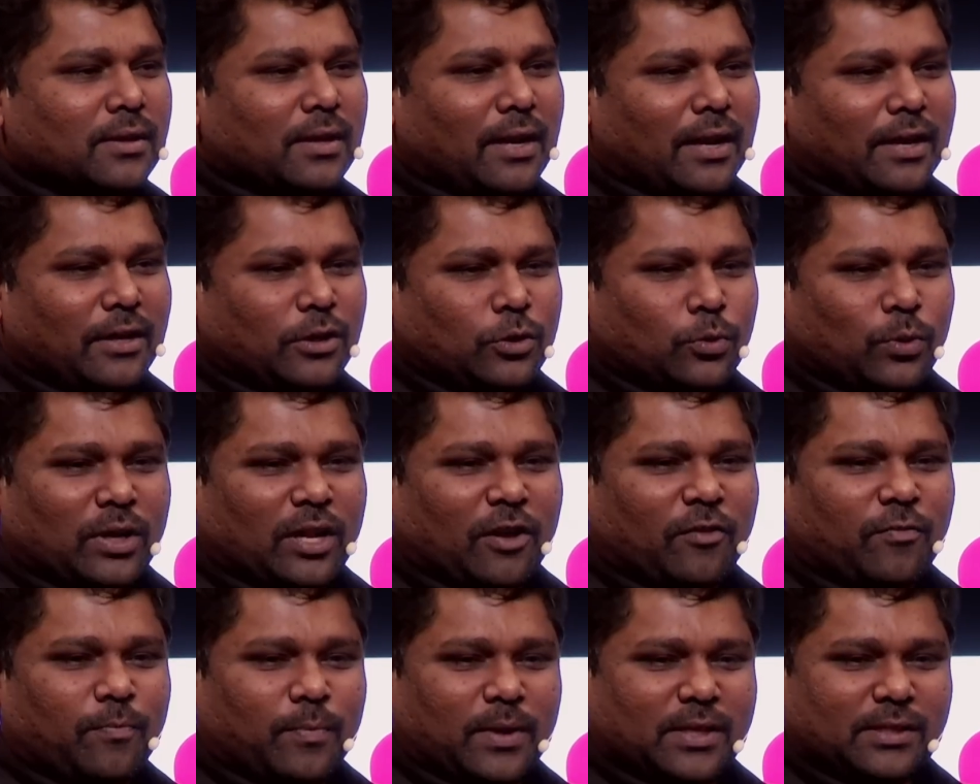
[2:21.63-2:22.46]
And
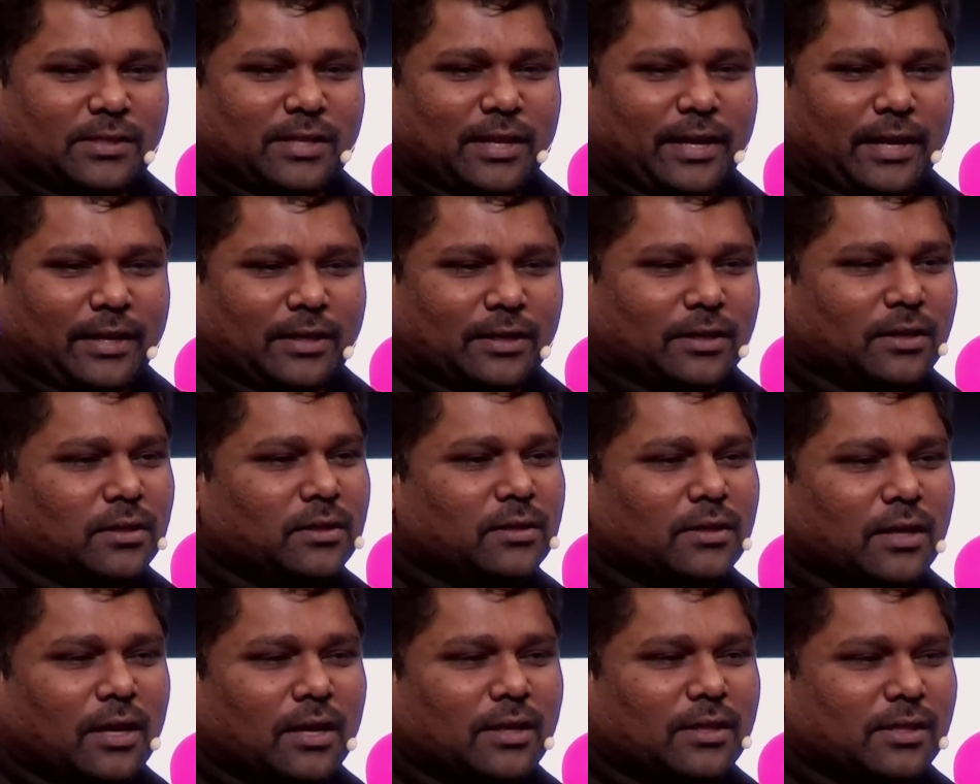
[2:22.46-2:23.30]
2.5 months later,
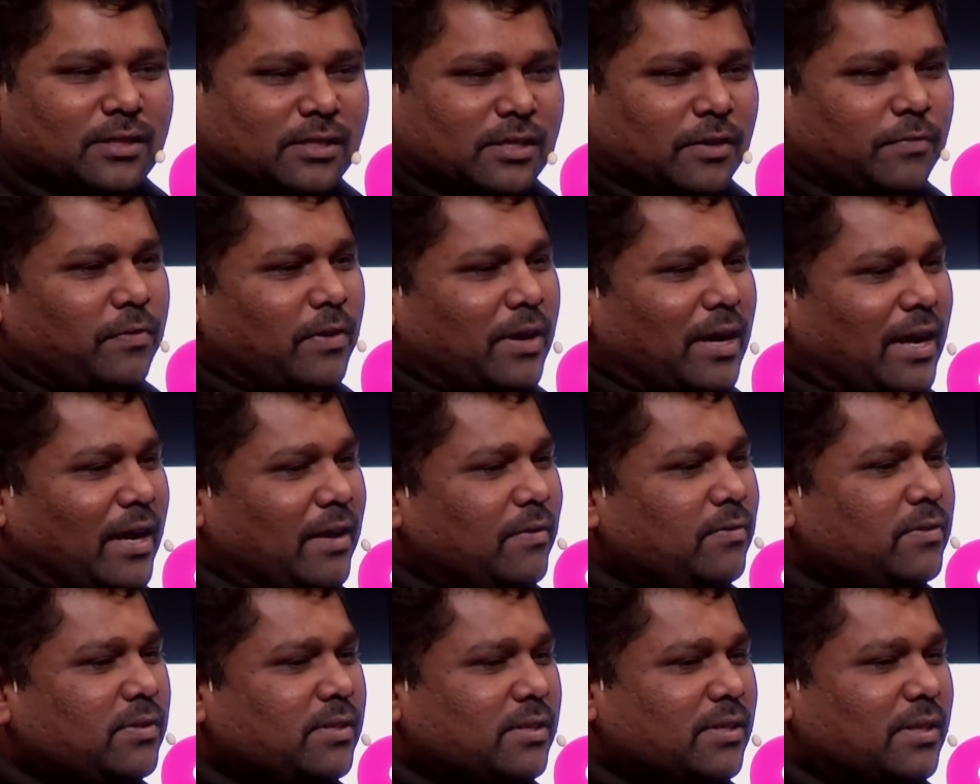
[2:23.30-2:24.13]
the stuff
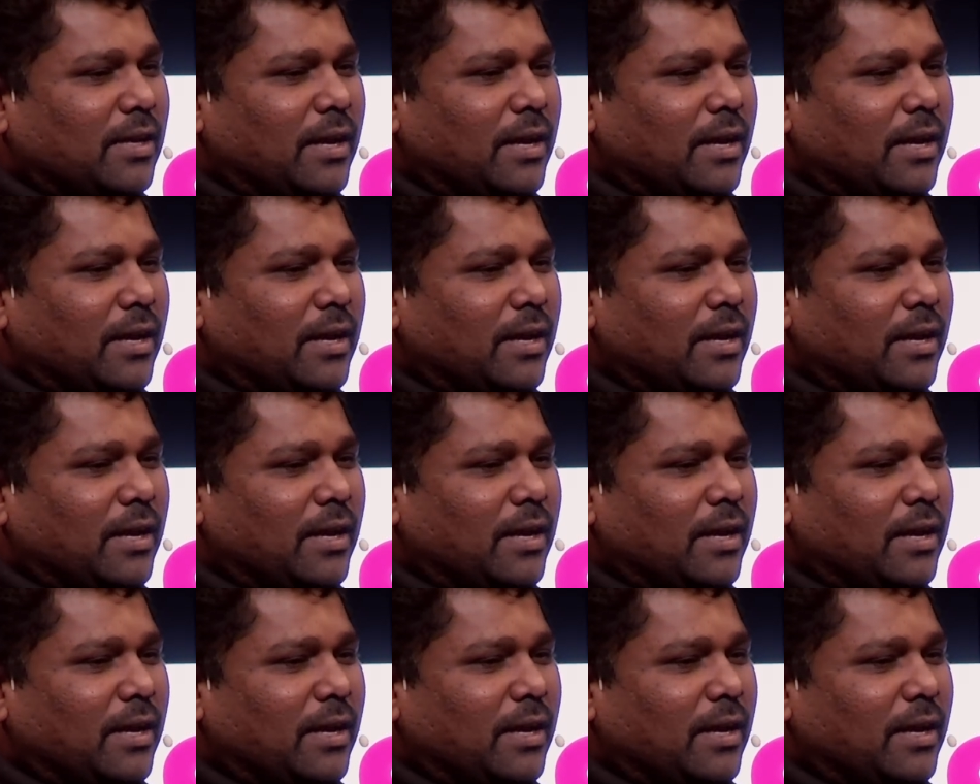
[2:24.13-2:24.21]
arrives,